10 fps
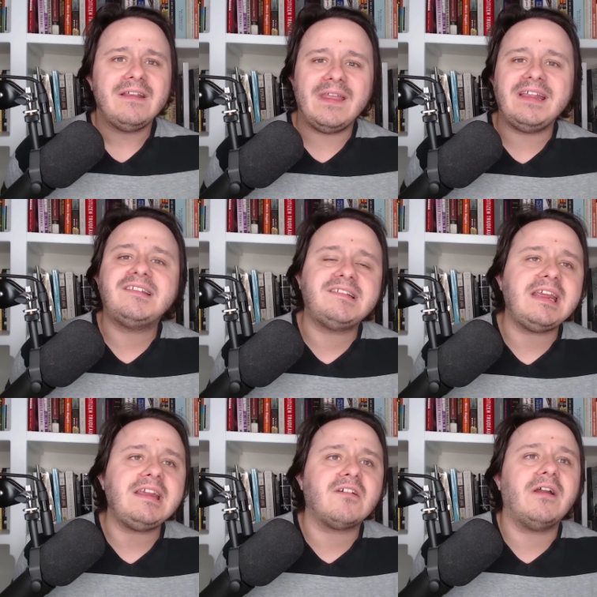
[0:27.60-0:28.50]
they
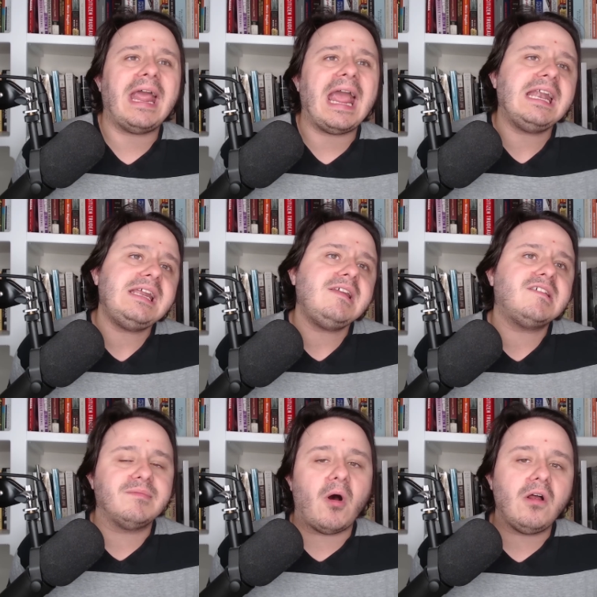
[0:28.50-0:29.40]
seize on any
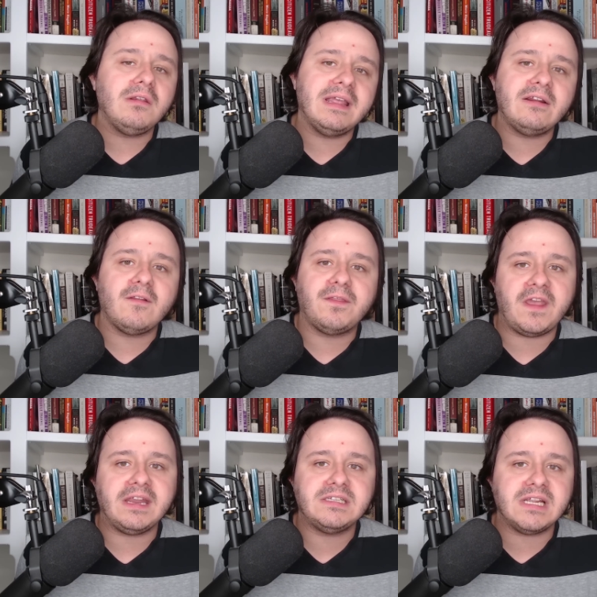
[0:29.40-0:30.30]
small little
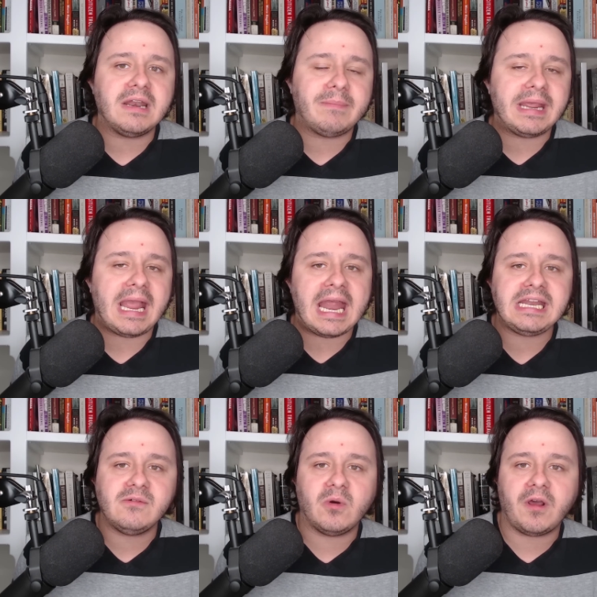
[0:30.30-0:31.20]
thing done by
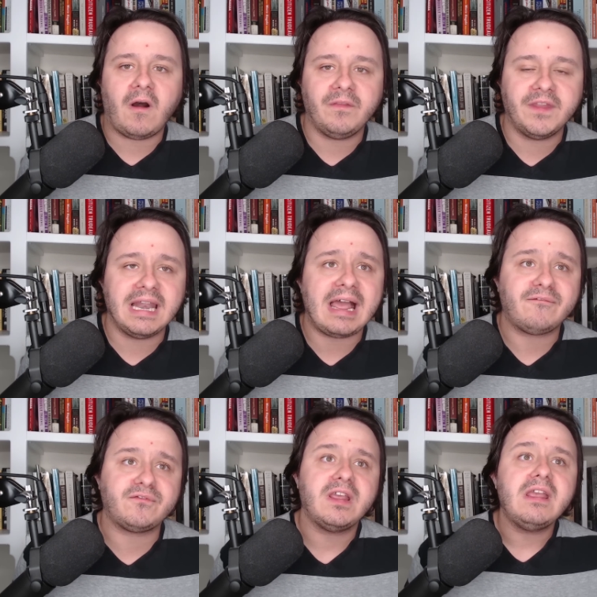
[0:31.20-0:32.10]
anyone on the
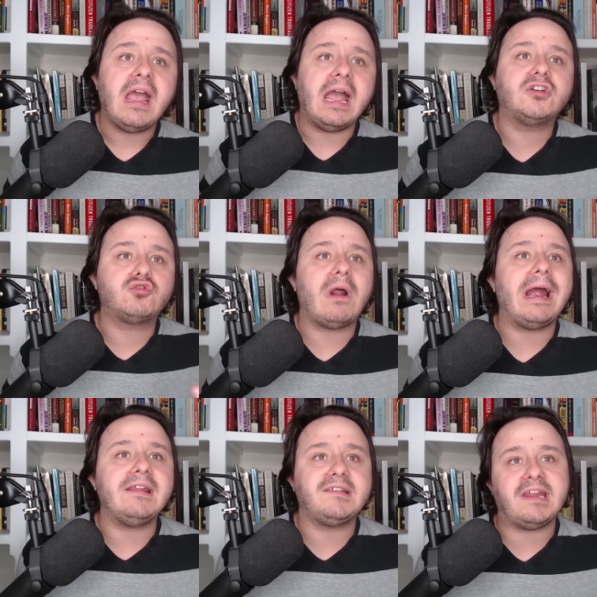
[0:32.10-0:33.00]
left and
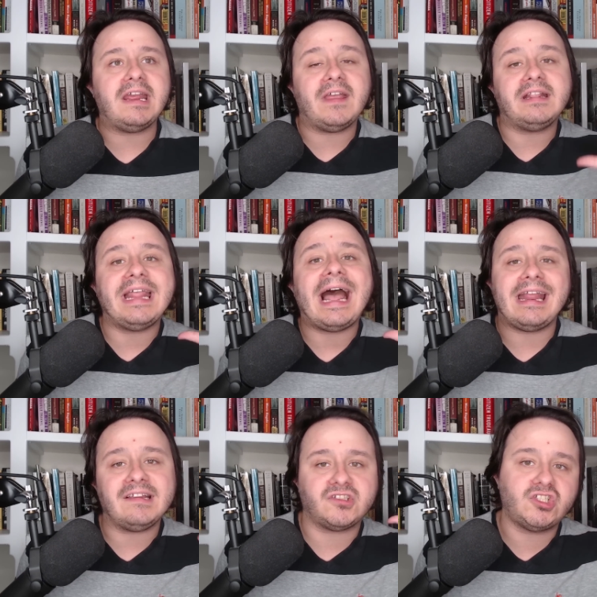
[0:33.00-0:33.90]
try to say that
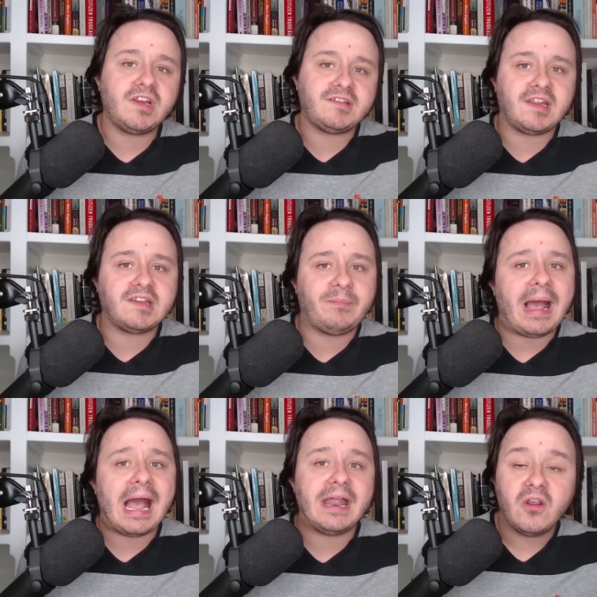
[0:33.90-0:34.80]
that is just as
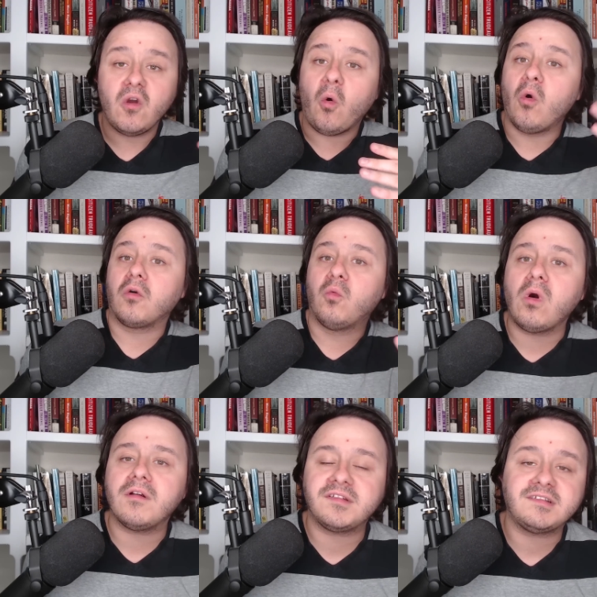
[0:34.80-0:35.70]
bad or
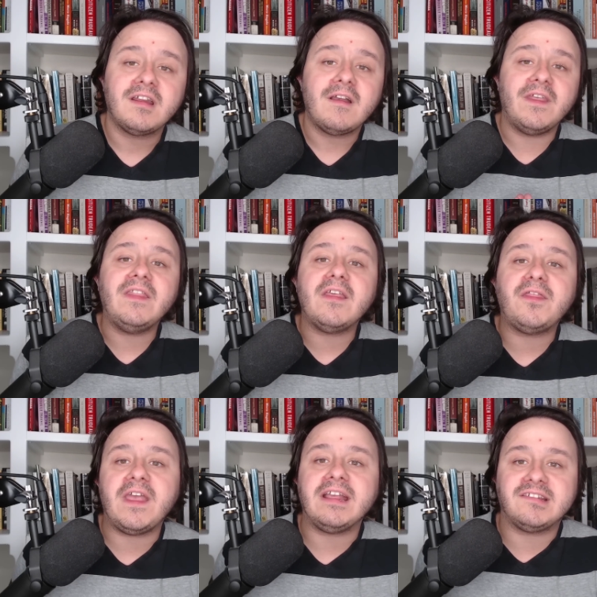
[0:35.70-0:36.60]
worse than the
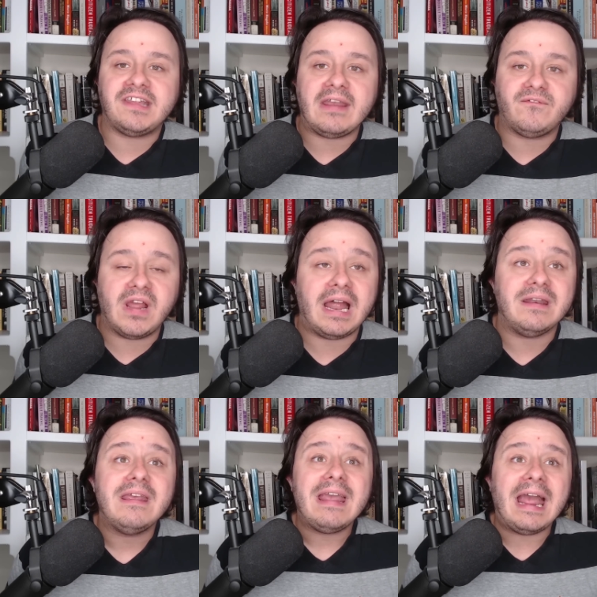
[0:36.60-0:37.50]
things they've
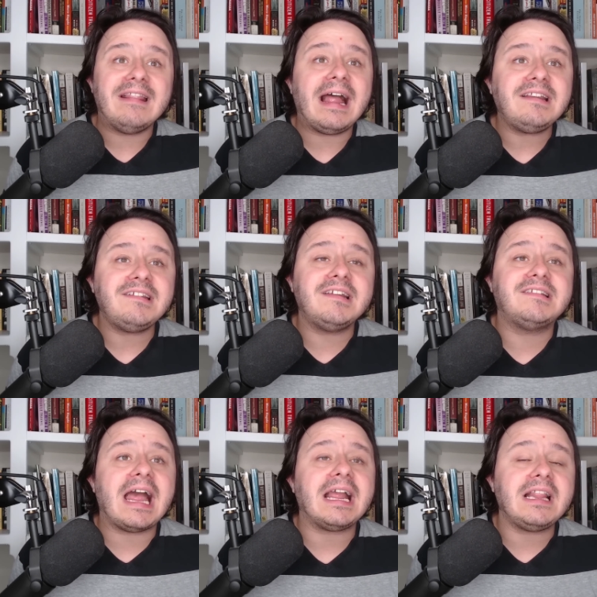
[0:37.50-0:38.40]
done. And that's
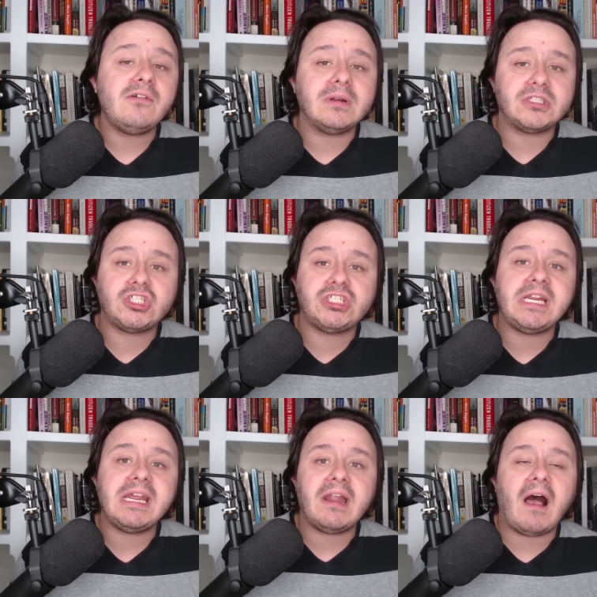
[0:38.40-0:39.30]
exactly what
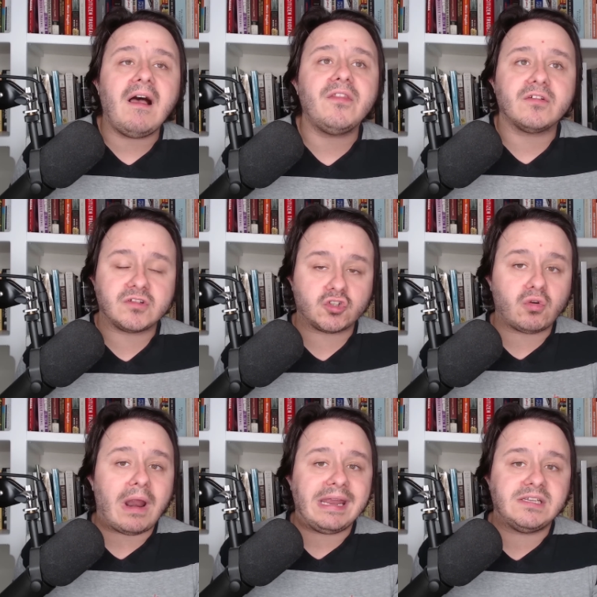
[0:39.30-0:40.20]
she and others
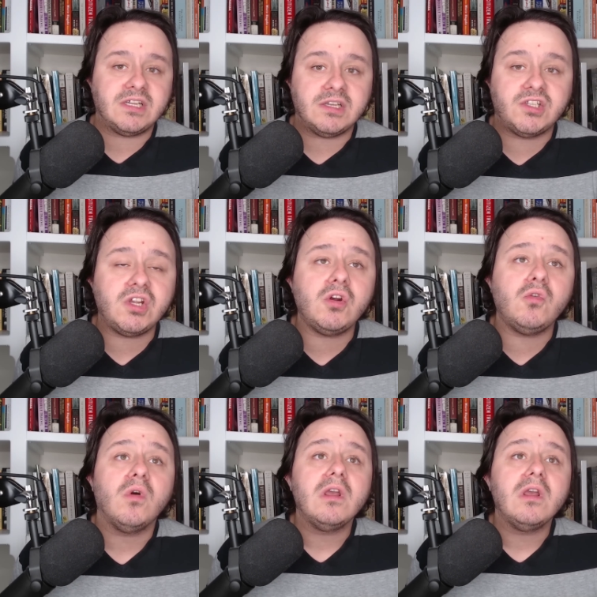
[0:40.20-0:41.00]
tried to do